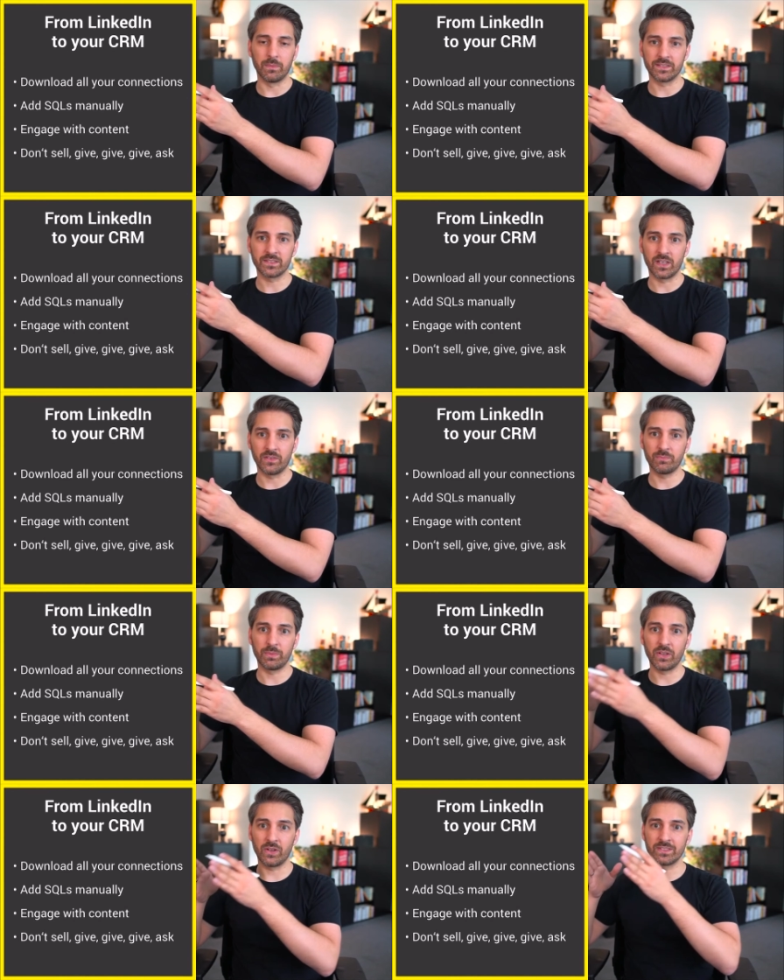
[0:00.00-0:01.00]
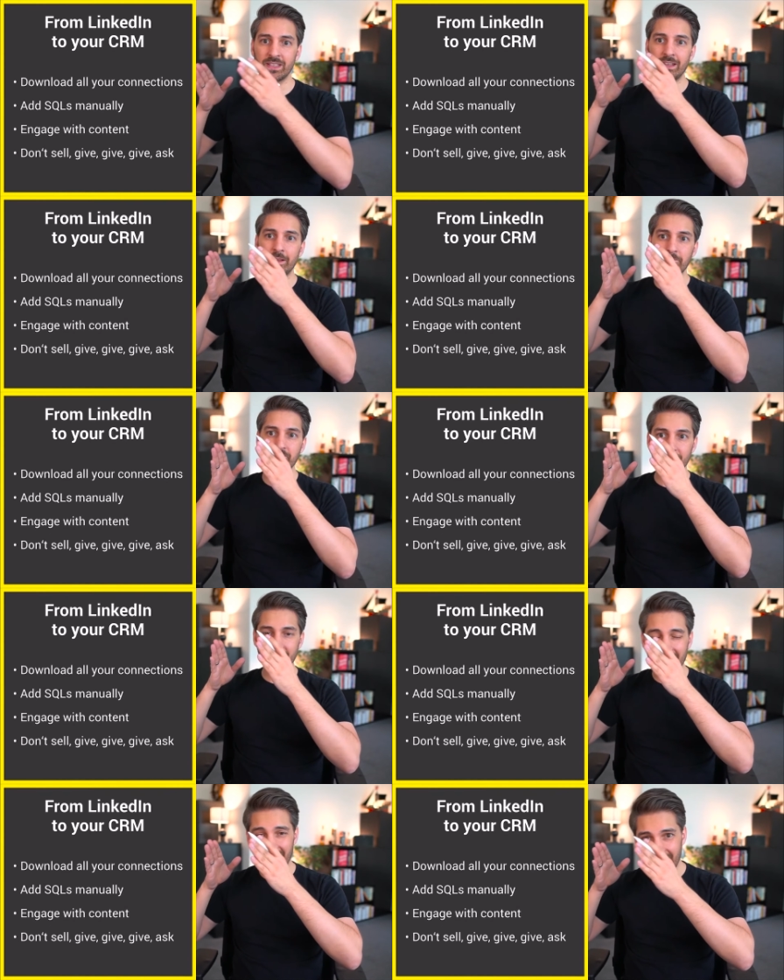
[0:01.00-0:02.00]
my stuff because
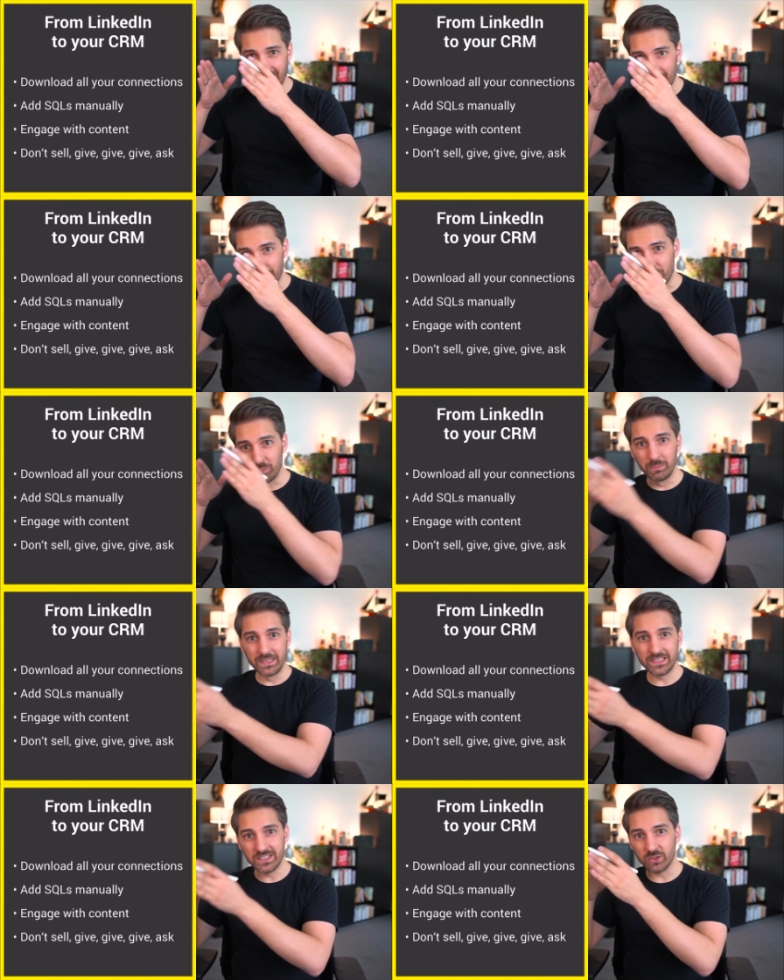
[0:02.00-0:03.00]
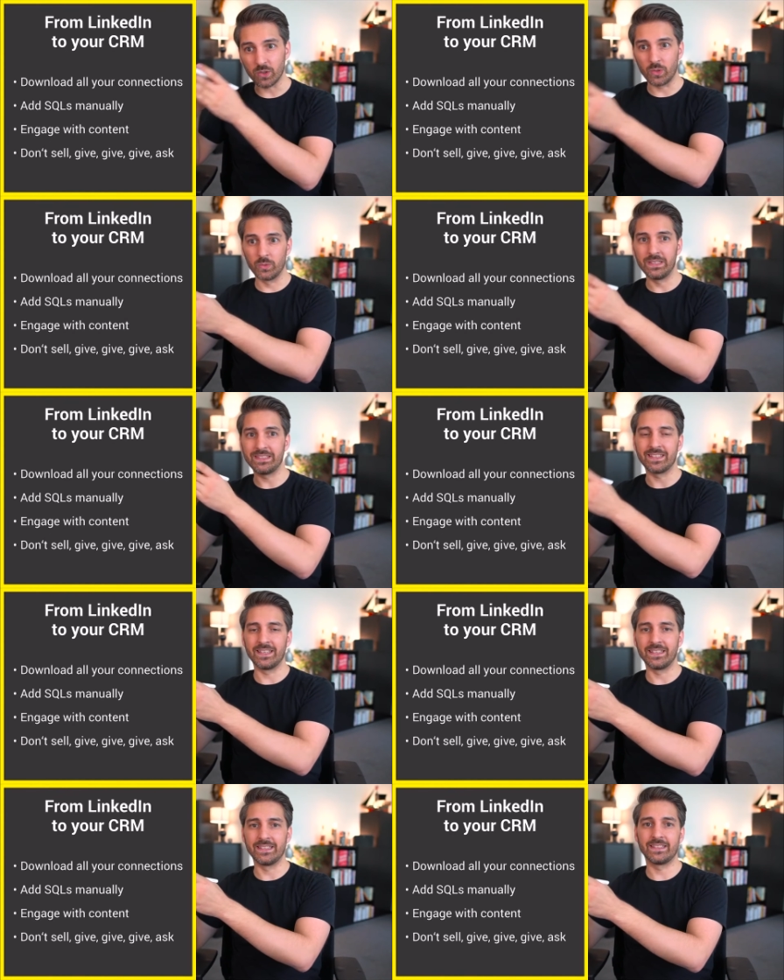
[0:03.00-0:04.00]
I'm committed to only
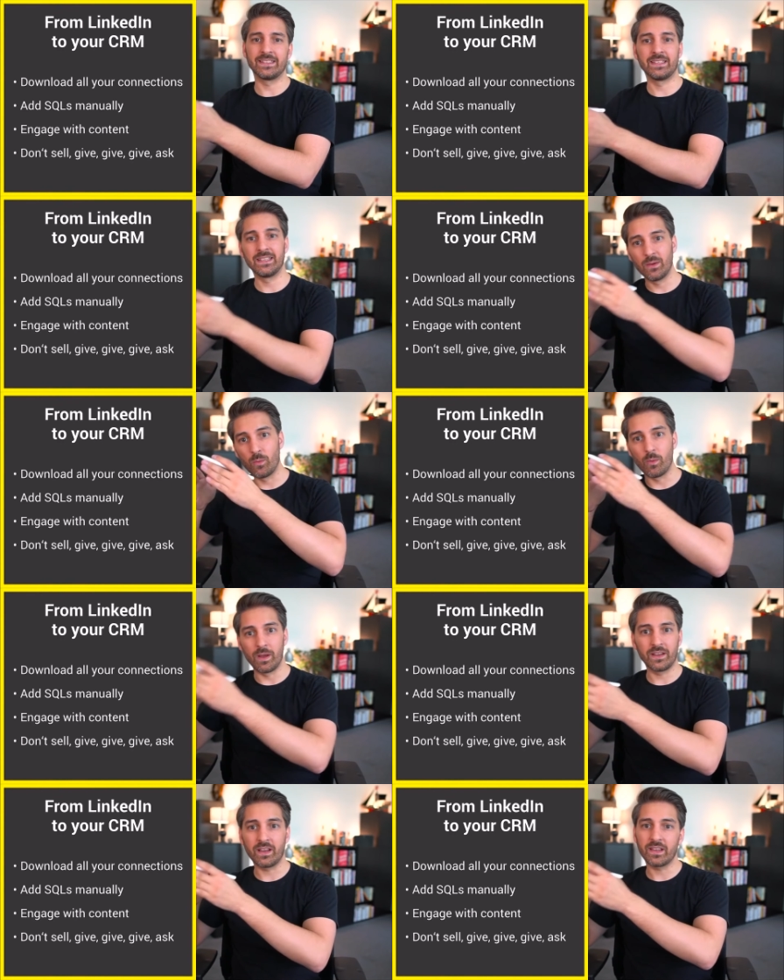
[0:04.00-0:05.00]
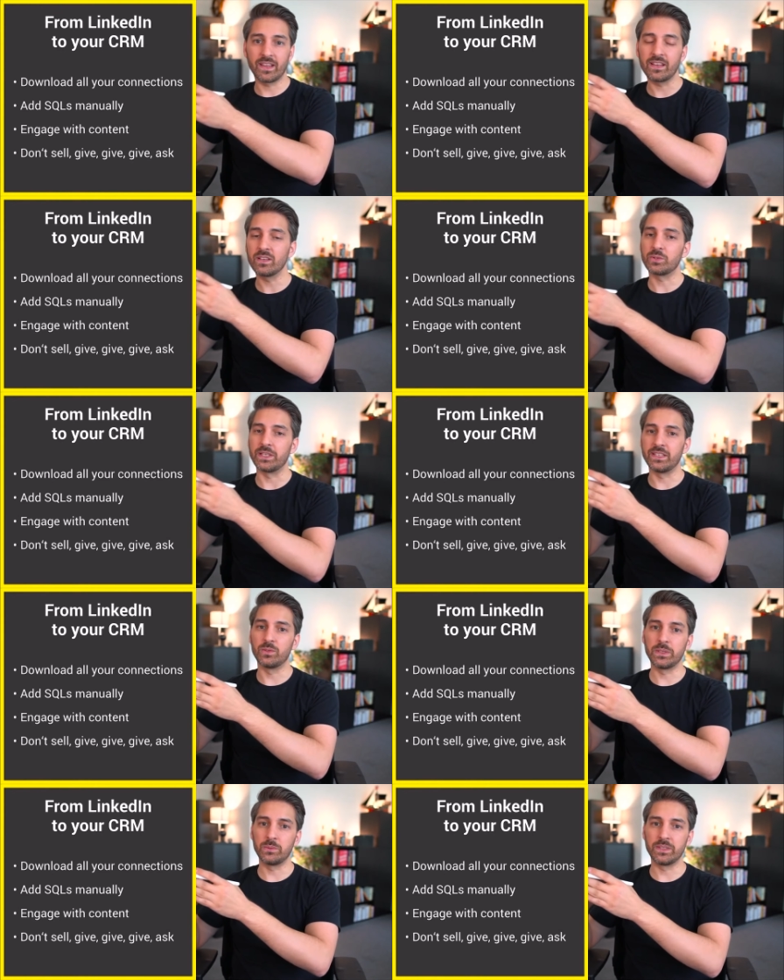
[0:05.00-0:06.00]
selling it when I can create a
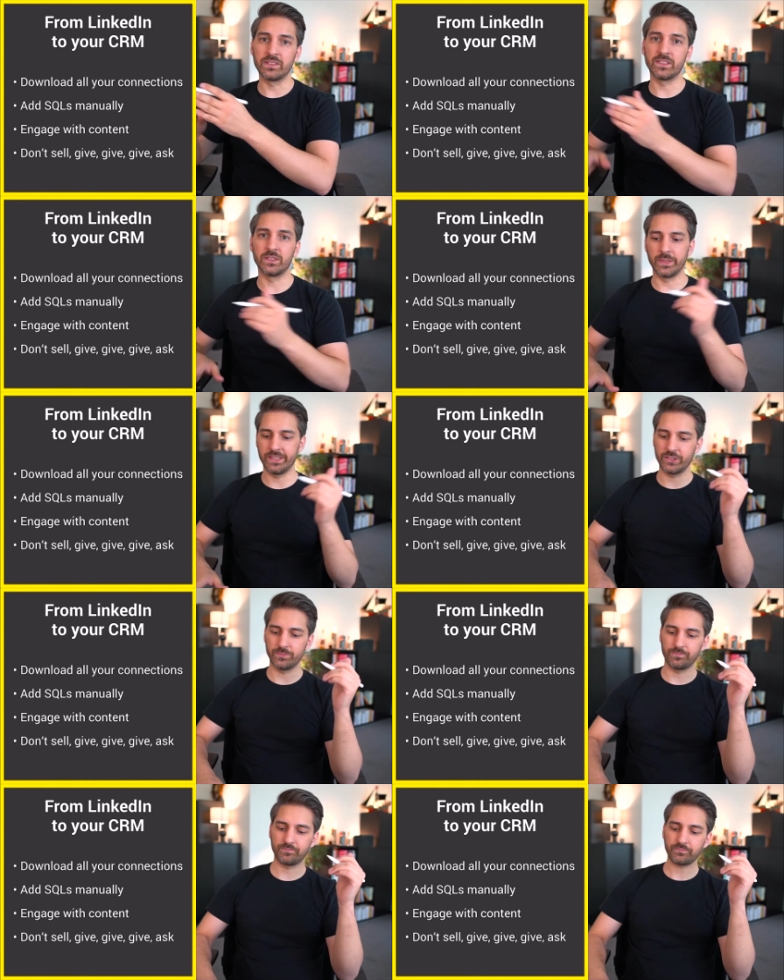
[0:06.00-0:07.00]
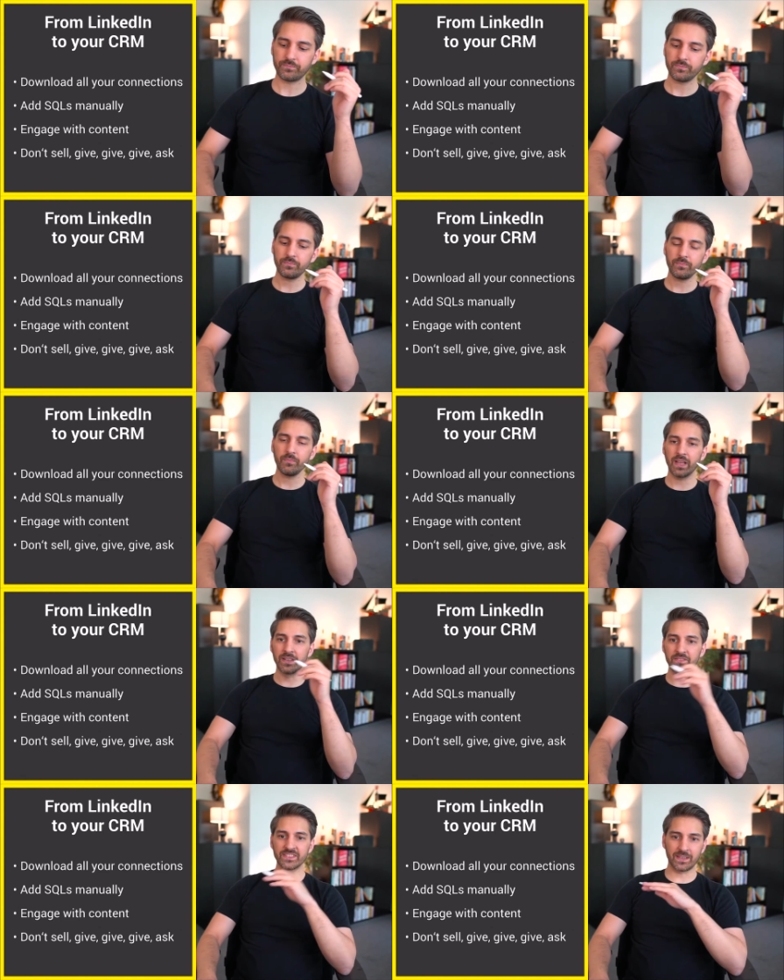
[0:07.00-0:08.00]
win-win situation. And
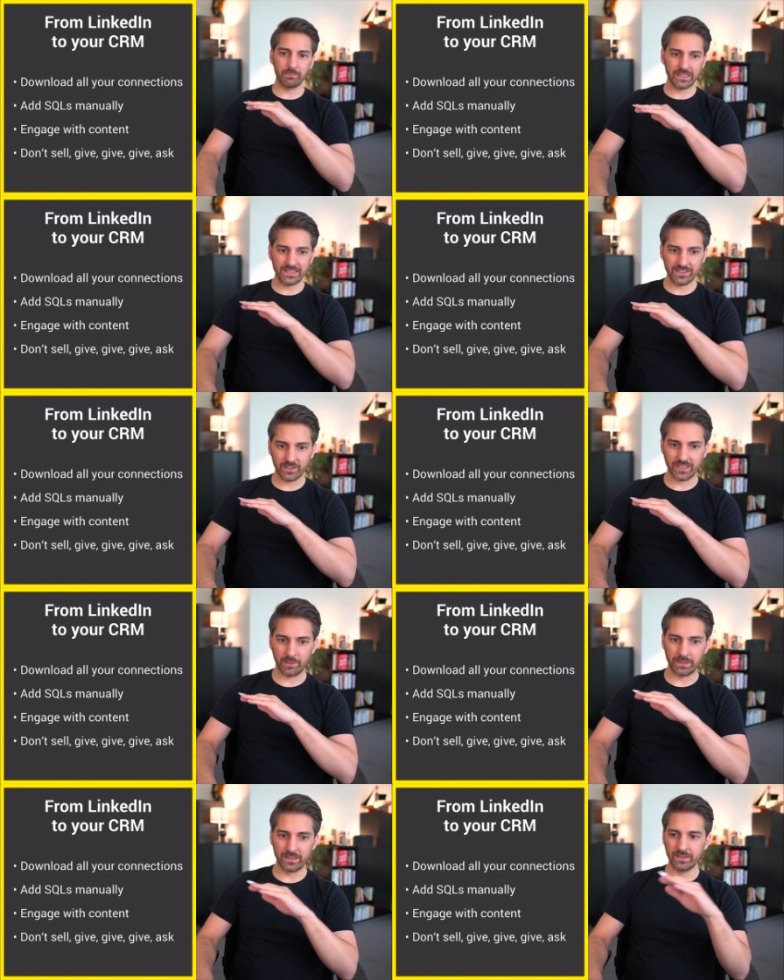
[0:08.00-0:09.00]
if somebody is not happy,